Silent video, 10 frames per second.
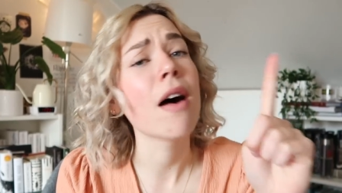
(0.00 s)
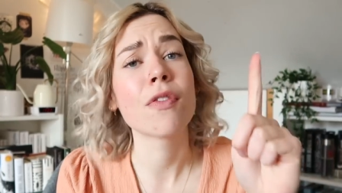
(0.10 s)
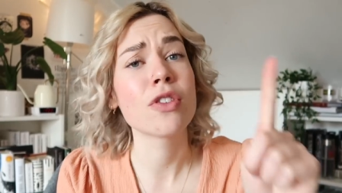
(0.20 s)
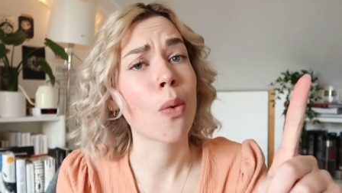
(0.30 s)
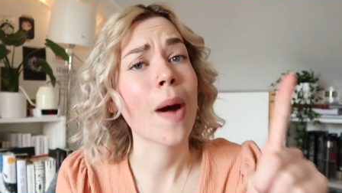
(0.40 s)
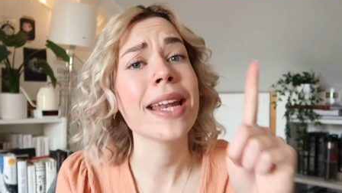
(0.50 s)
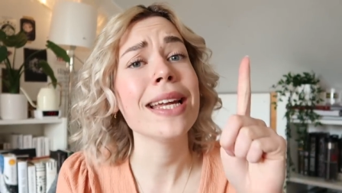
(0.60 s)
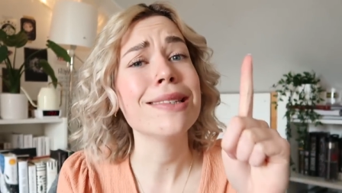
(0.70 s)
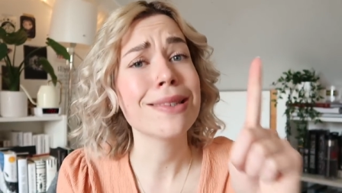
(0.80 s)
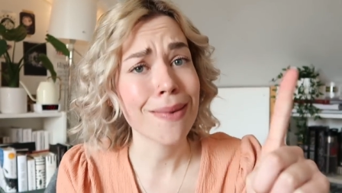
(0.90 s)
of
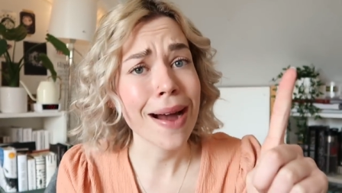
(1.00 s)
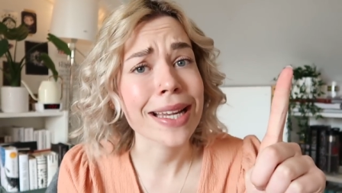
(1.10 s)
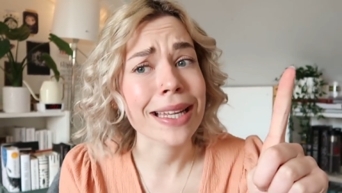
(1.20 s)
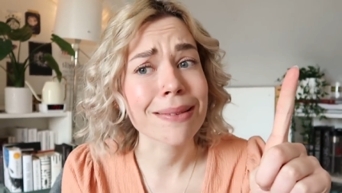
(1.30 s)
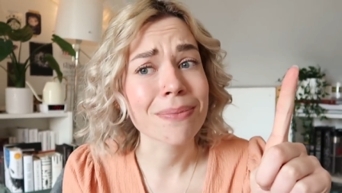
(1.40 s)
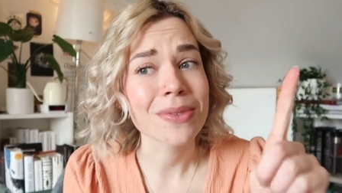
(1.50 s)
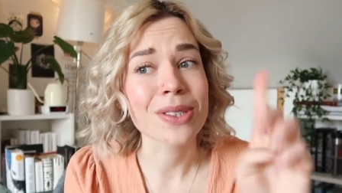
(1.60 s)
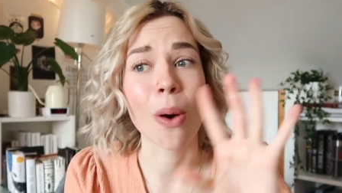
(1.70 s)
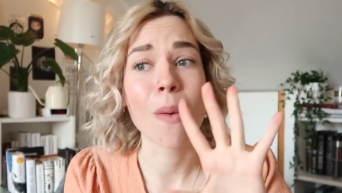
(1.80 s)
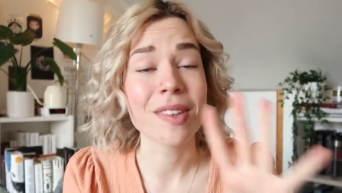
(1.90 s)
2020,
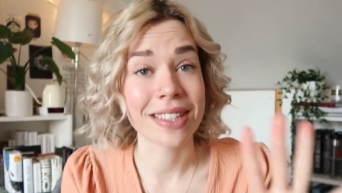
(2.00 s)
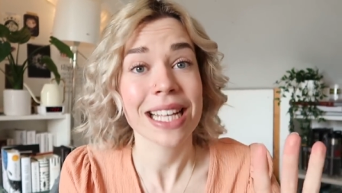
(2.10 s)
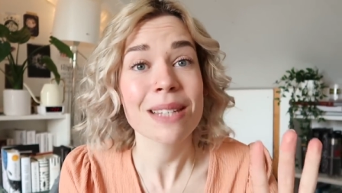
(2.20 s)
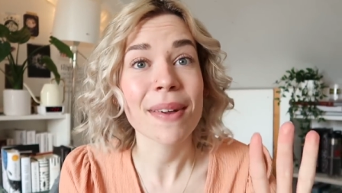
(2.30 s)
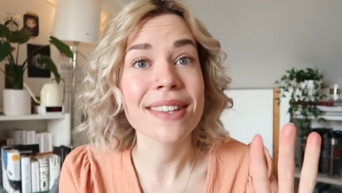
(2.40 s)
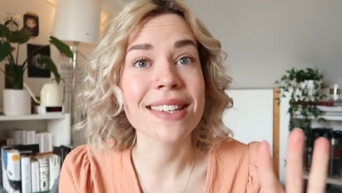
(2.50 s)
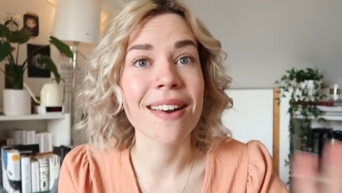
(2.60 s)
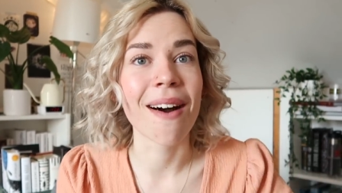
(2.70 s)
so six months